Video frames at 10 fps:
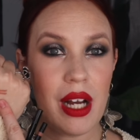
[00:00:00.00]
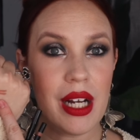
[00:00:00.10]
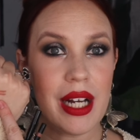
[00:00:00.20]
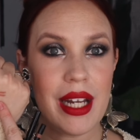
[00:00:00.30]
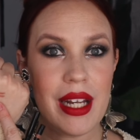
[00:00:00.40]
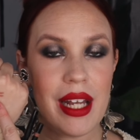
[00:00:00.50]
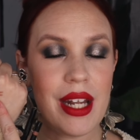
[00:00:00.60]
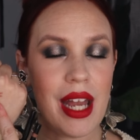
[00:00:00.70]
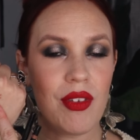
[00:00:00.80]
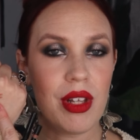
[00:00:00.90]
on
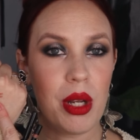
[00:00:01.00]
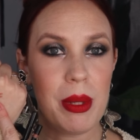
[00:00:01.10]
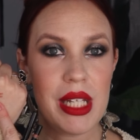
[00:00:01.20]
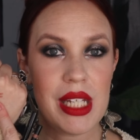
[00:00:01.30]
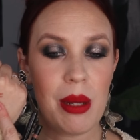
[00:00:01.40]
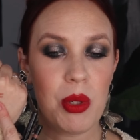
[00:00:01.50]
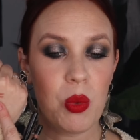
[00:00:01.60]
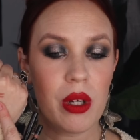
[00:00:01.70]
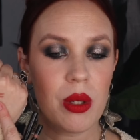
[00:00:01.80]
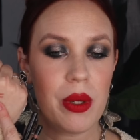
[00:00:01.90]
and have a little bit of time to
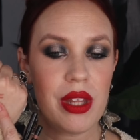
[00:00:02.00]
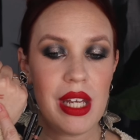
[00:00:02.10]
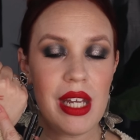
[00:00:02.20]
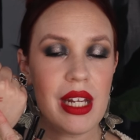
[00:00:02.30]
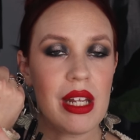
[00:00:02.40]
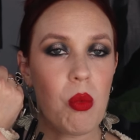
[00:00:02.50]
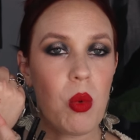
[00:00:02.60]
work with it and it